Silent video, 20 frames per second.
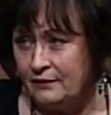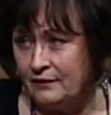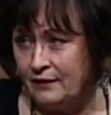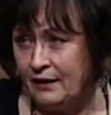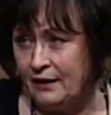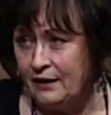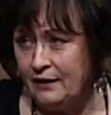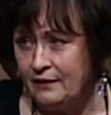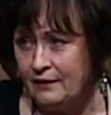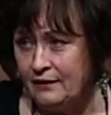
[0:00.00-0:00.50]

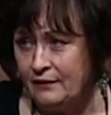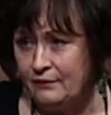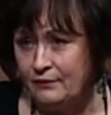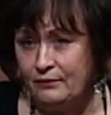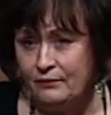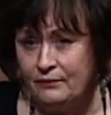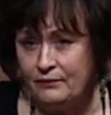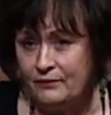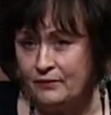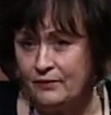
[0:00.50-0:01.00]
and uh,
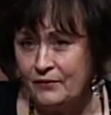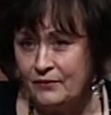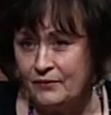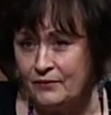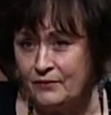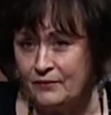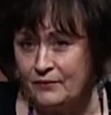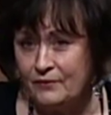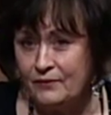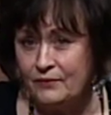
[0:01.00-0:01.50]

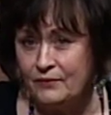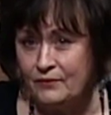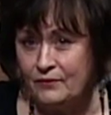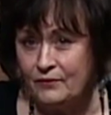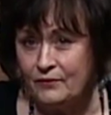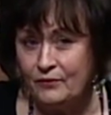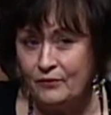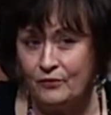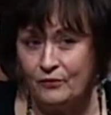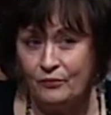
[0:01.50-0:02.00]

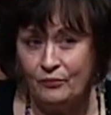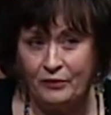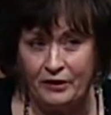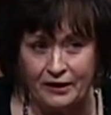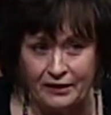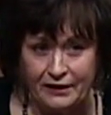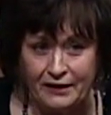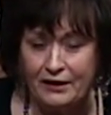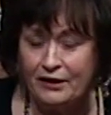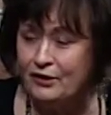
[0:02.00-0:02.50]

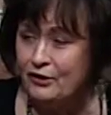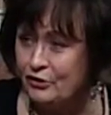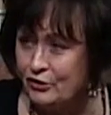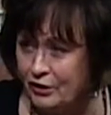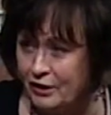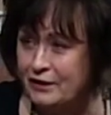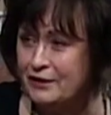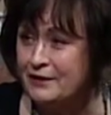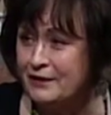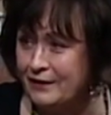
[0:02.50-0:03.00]
really
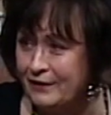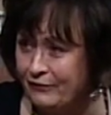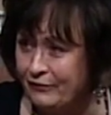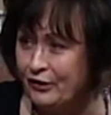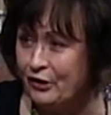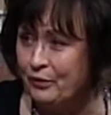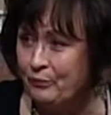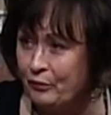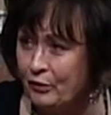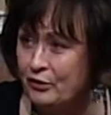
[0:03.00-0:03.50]
unjustly,
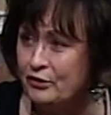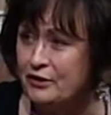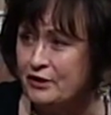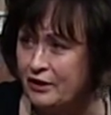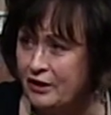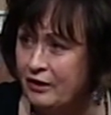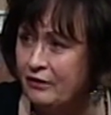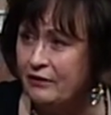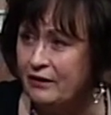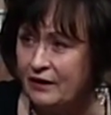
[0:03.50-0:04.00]
very
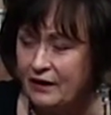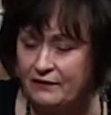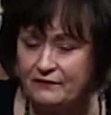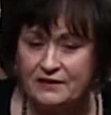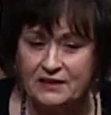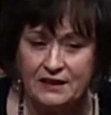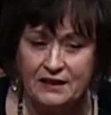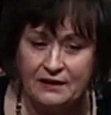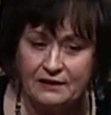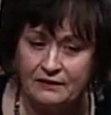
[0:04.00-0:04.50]
persecuted. I've
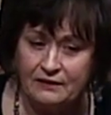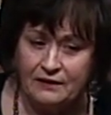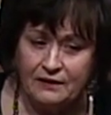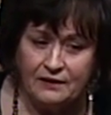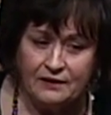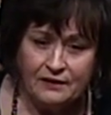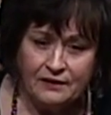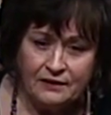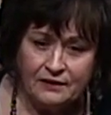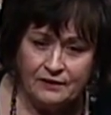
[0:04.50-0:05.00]
seen
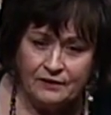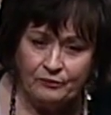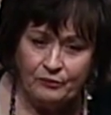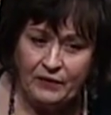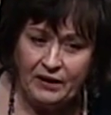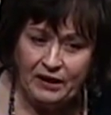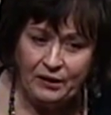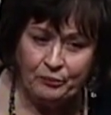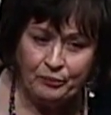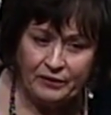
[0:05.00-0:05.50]

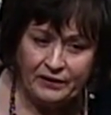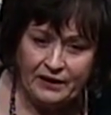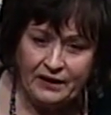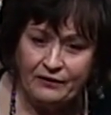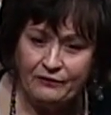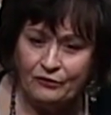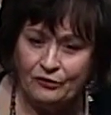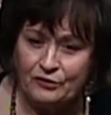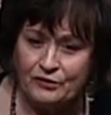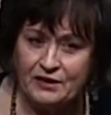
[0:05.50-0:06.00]
many
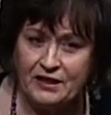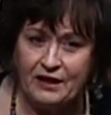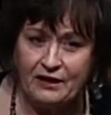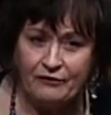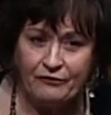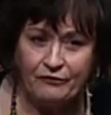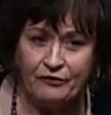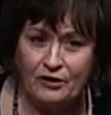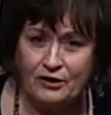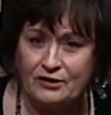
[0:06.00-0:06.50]
believers have
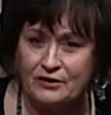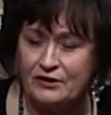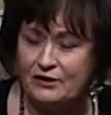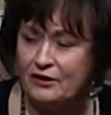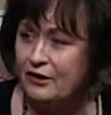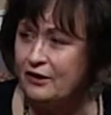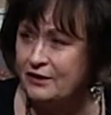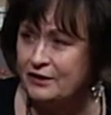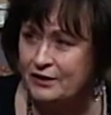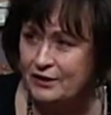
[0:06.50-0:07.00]
false
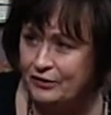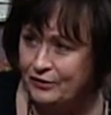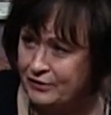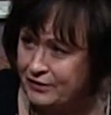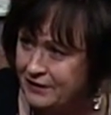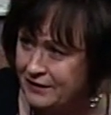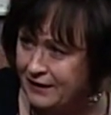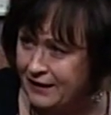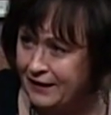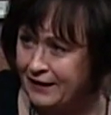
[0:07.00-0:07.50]
lawsuits
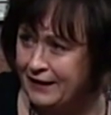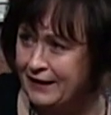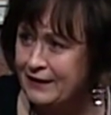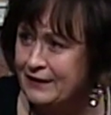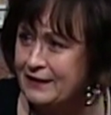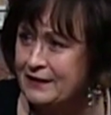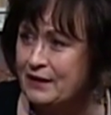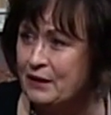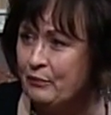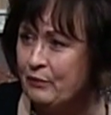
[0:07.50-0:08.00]
set
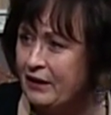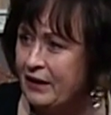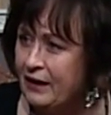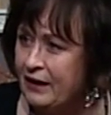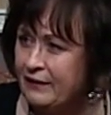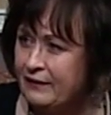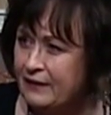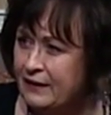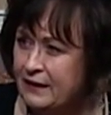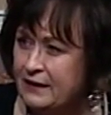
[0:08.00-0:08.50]
against them and,
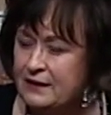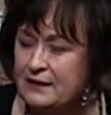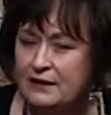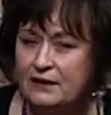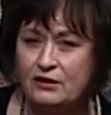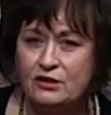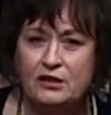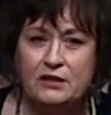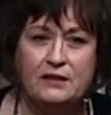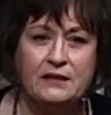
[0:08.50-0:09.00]
and things mm-hmm.
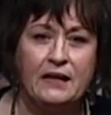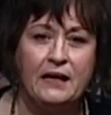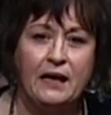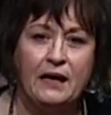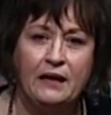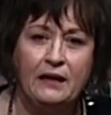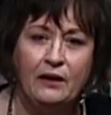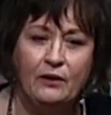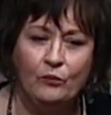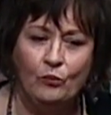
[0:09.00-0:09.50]
such as
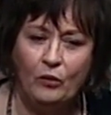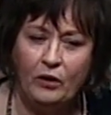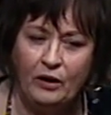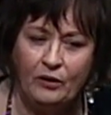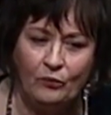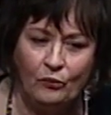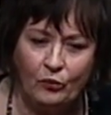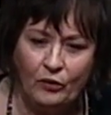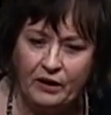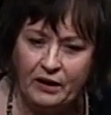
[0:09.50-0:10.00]
that. And,
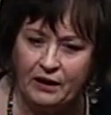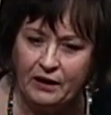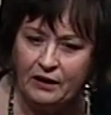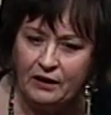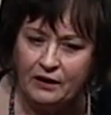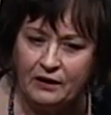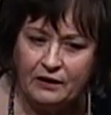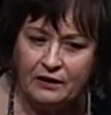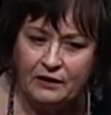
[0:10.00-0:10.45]
and we,